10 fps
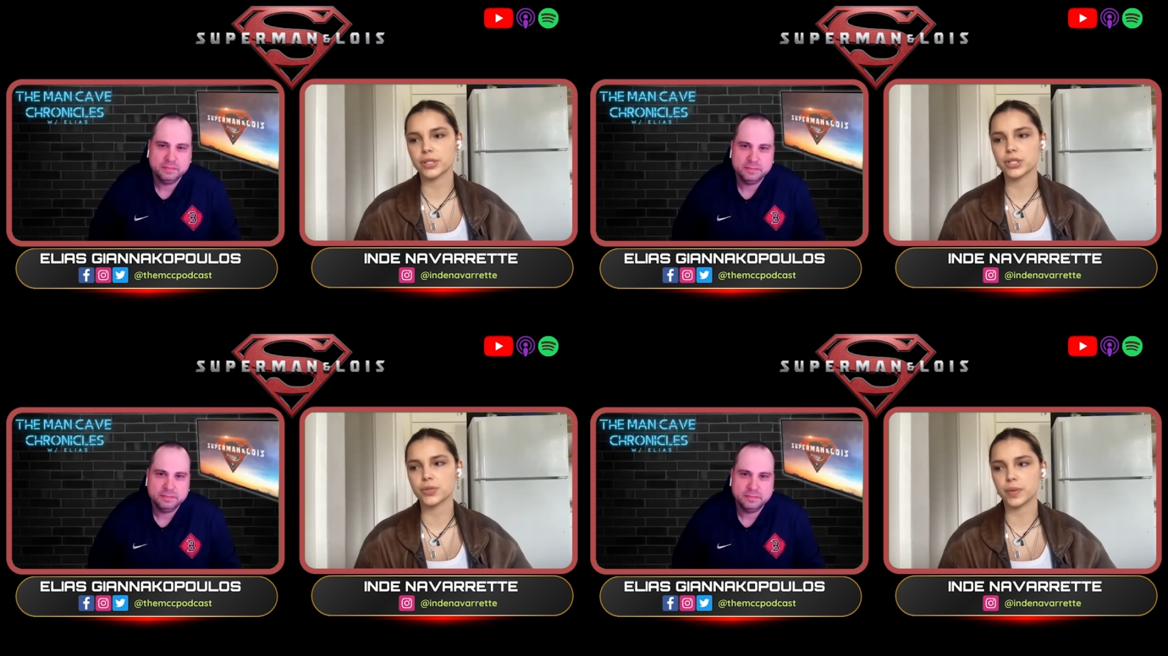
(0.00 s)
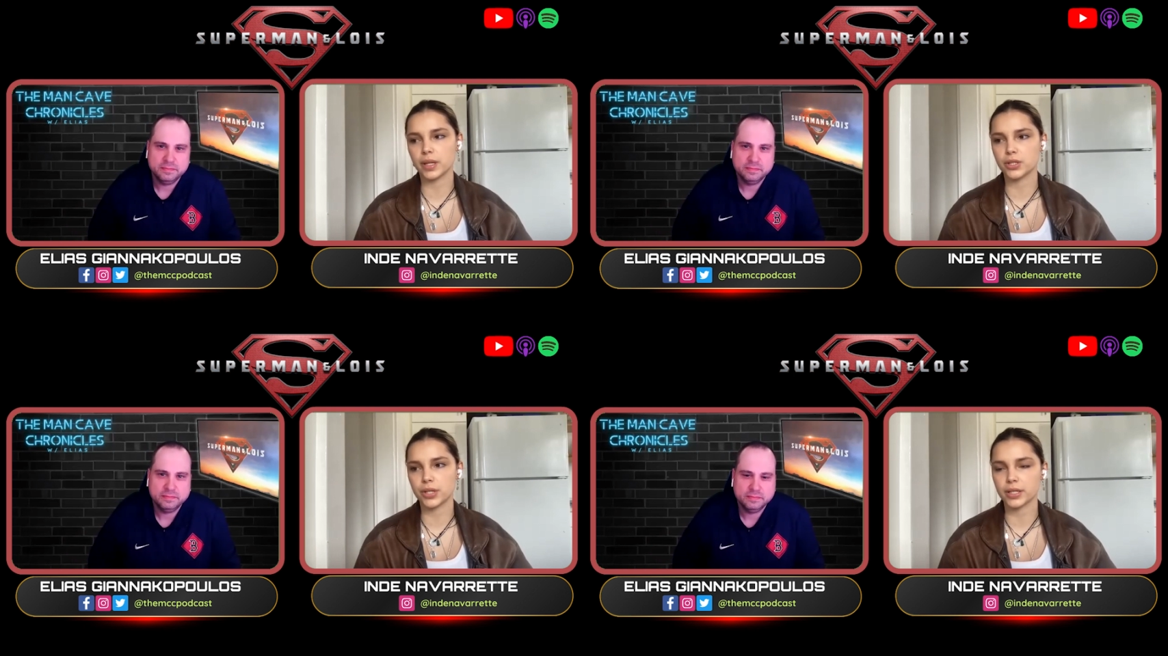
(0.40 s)
Speaker 1: she's
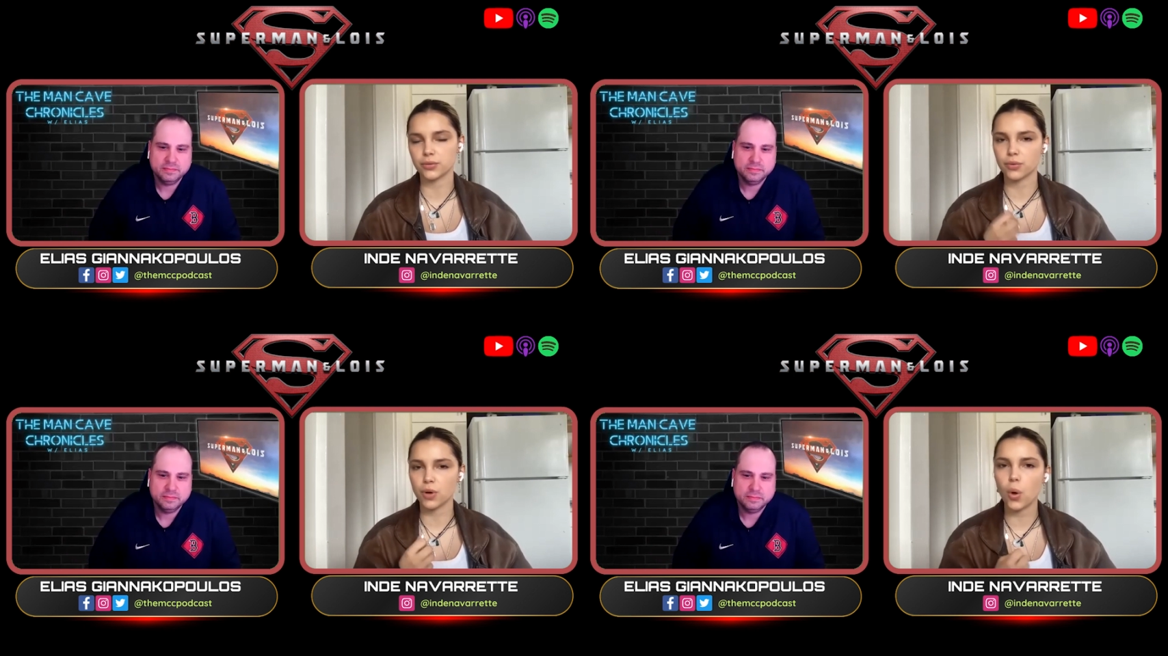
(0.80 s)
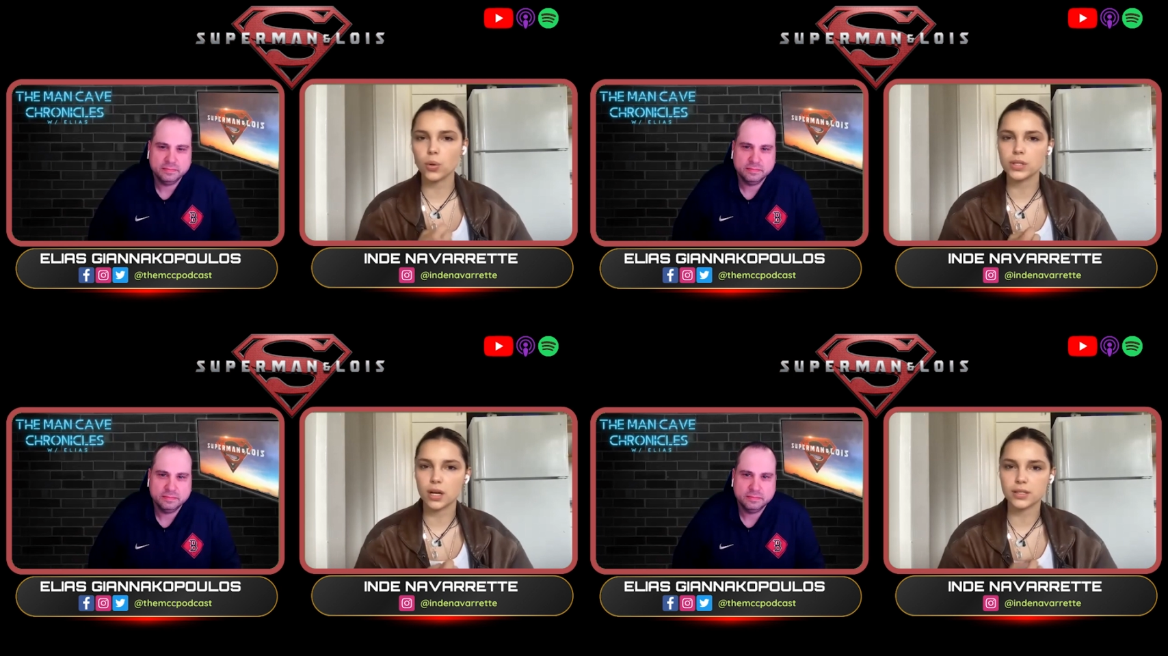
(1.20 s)
really trying to
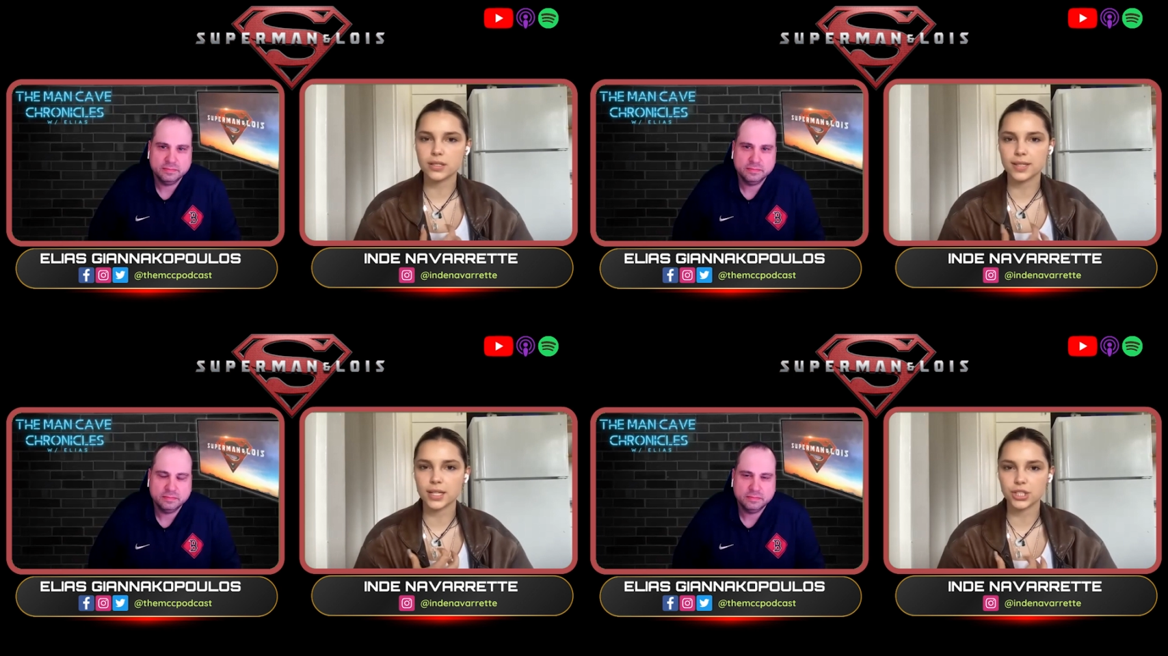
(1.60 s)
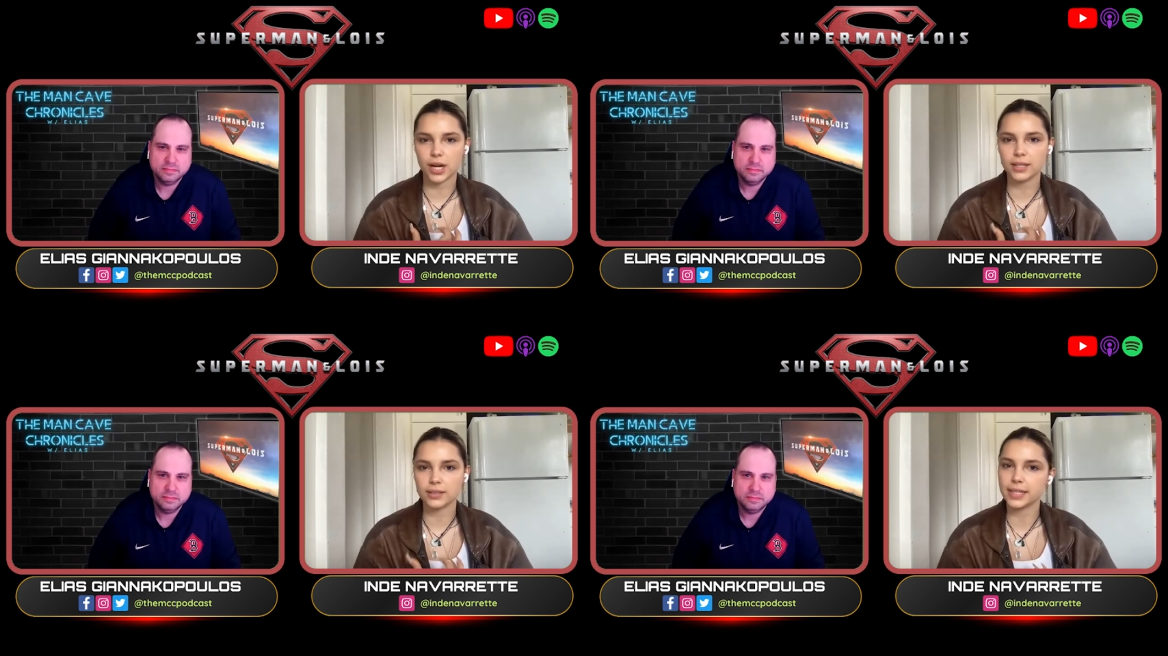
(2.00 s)
hold on to that
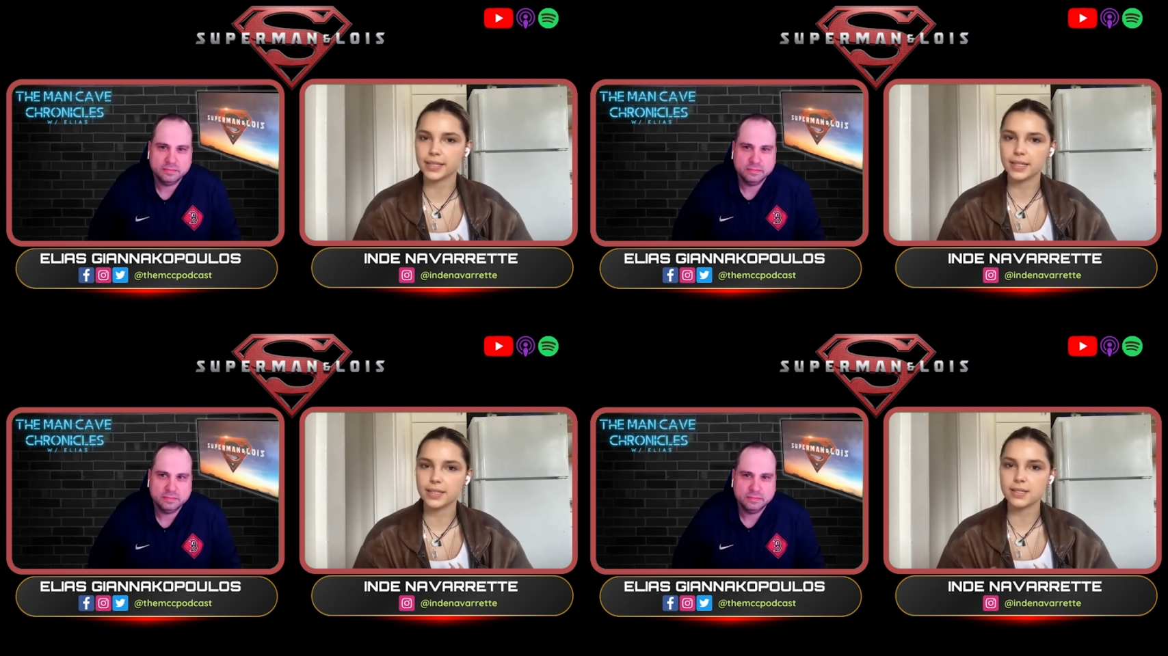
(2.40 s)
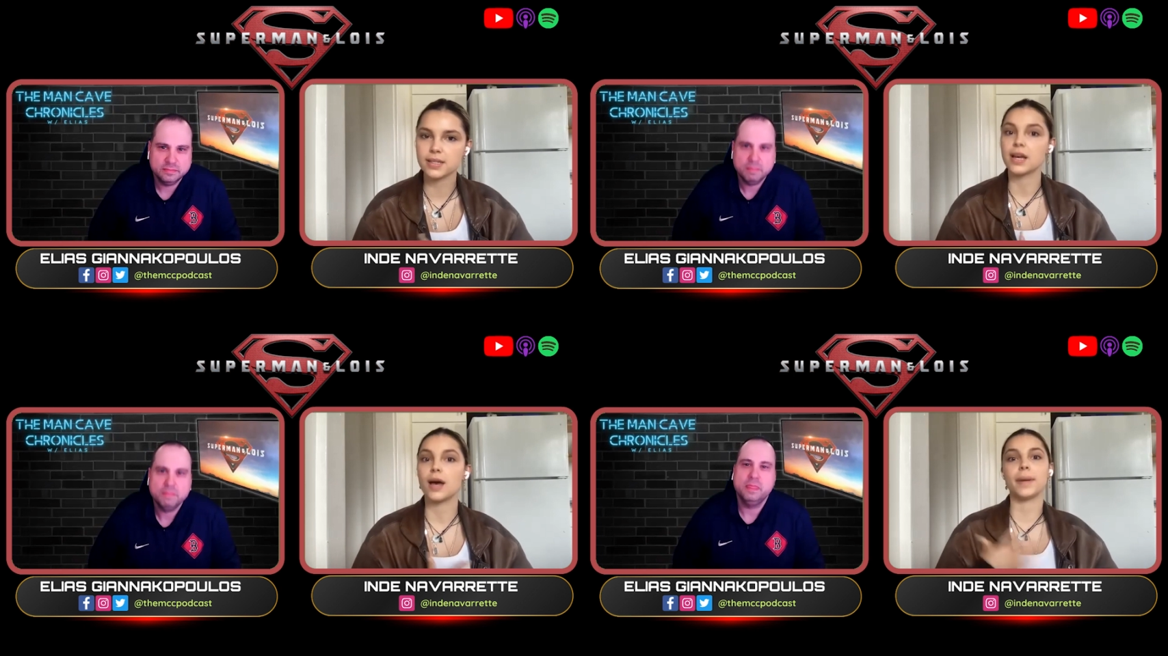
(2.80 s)
childlikeness
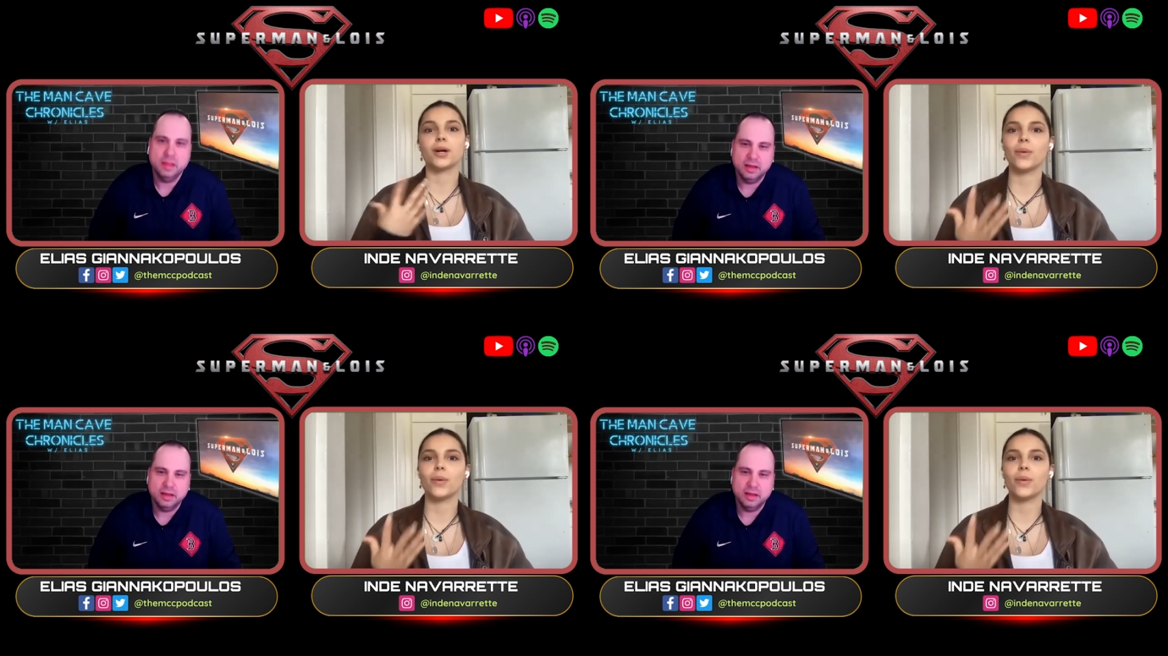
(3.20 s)
by yeah.